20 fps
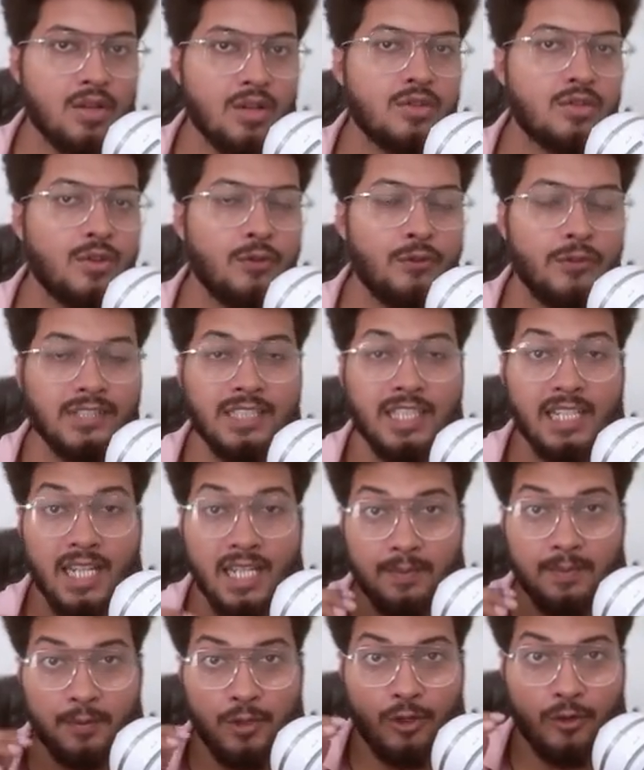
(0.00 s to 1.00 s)
So with the
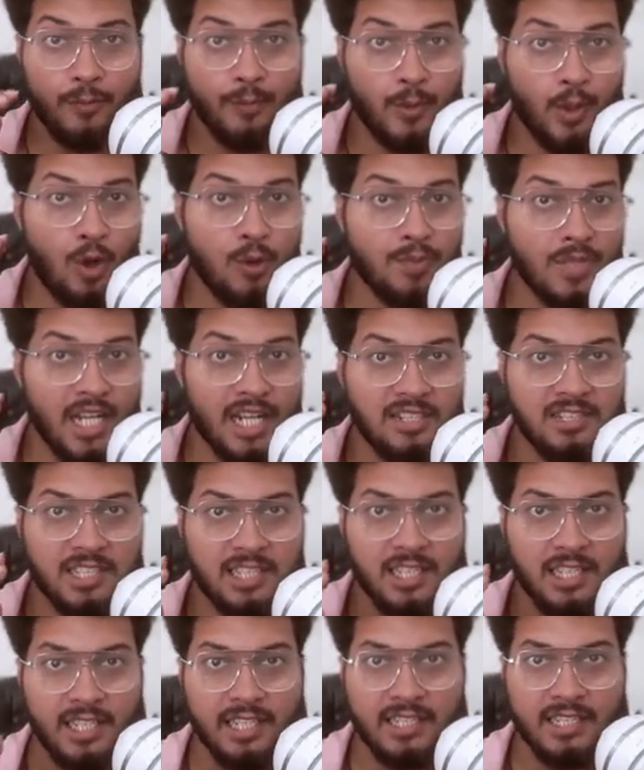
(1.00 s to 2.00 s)
help of prompt
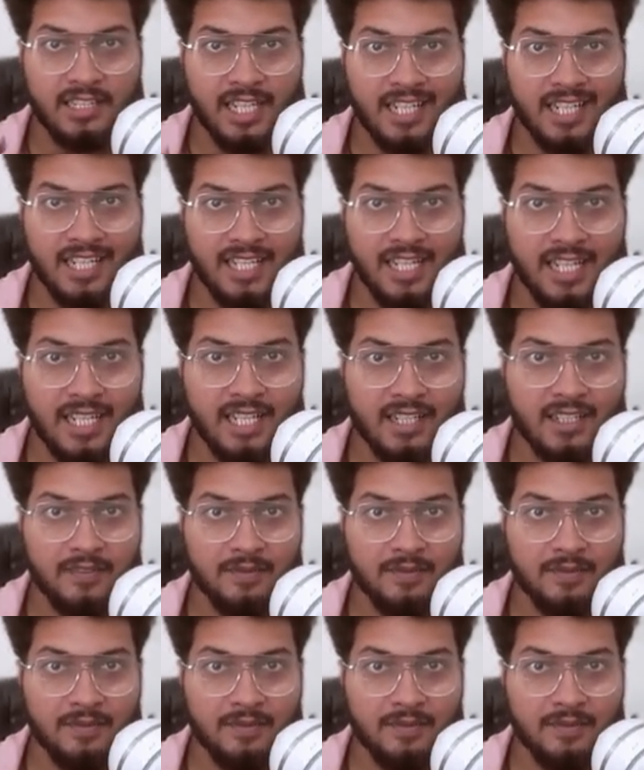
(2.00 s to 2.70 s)
engineering technique,